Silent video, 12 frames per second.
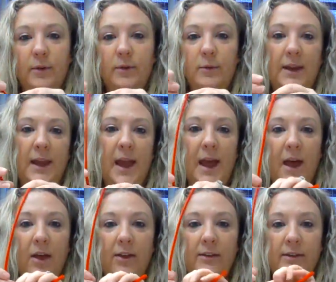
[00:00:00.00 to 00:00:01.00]
doing
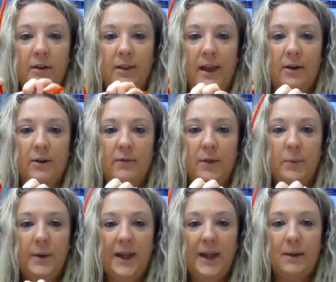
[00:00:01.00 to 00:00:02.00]
L as our letter of the
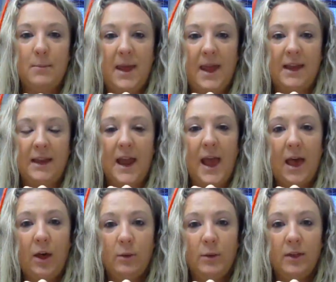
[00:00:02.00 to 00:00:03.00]
week, make an
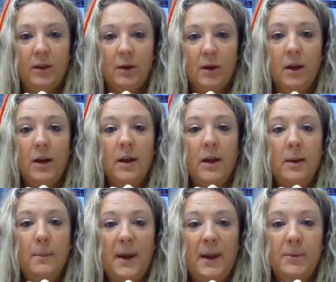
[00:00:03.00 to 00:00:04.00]
L with your
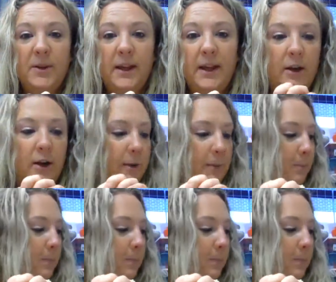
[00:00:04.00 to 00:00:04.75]
pipe cleaner.